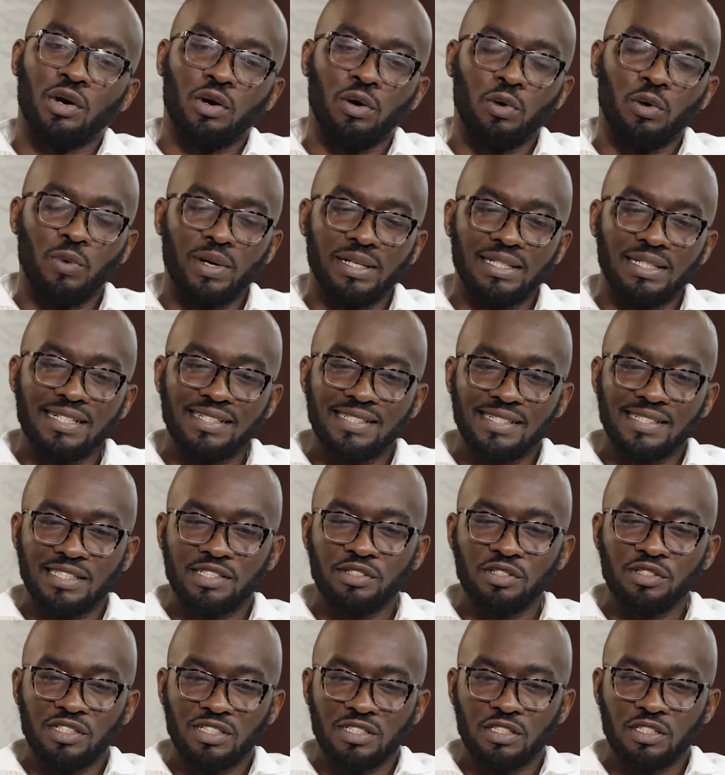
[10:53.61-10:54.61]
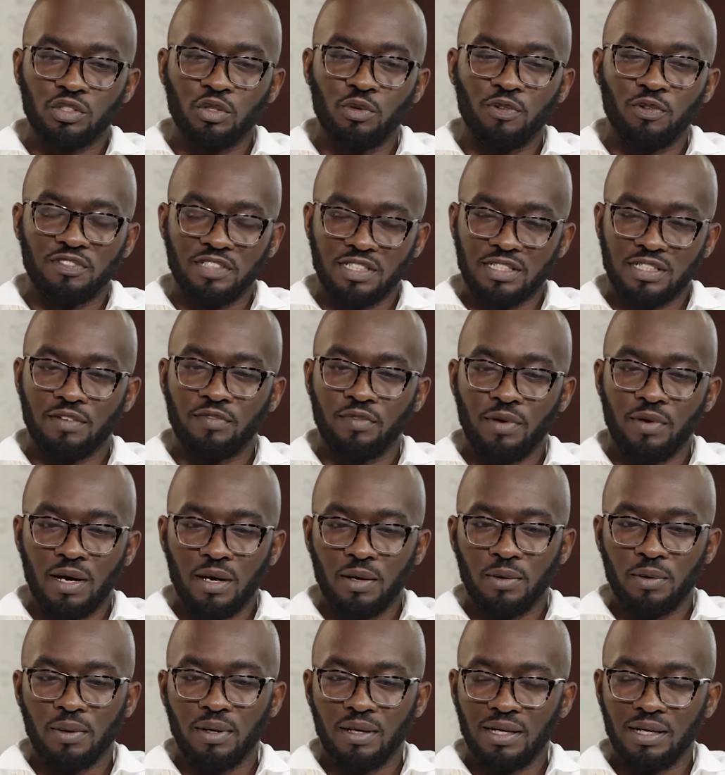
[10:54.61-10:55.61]
Or were there still
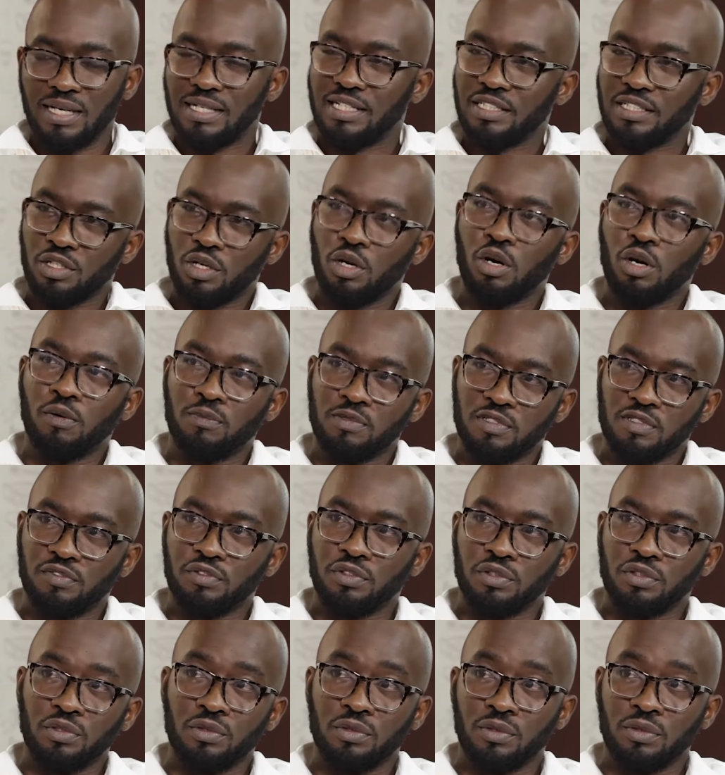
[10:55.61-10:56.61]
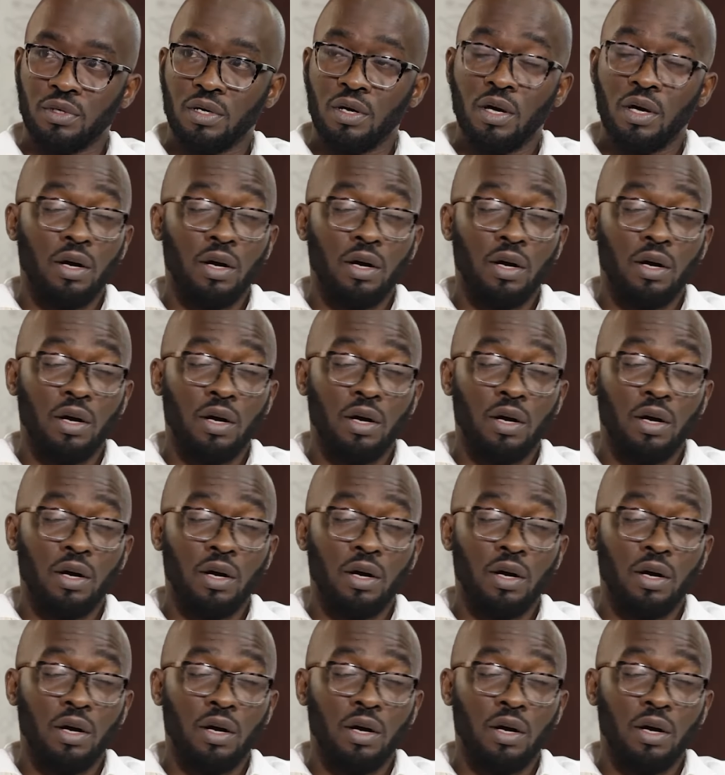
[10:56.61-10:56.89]
several learning curves for you?